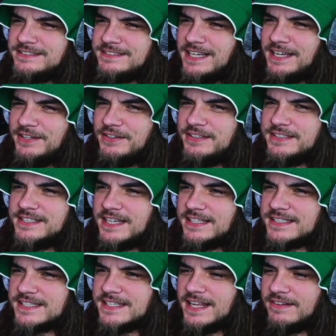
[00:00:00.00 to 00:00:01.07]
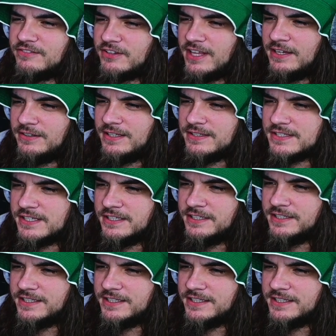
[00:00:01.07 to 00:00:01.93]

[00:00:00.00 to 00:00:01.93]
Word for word: Yeah, you can take a seat after that one. That was good.